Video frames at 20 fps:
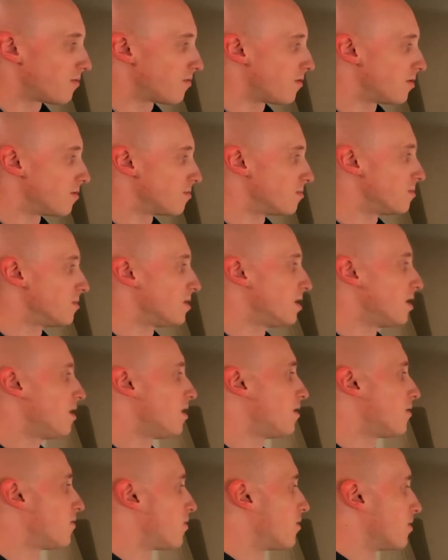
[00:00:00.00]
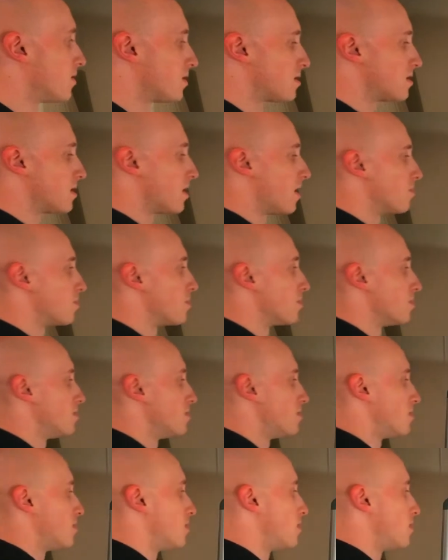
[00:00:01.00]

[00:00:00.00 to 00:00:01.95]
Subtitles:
from, for example,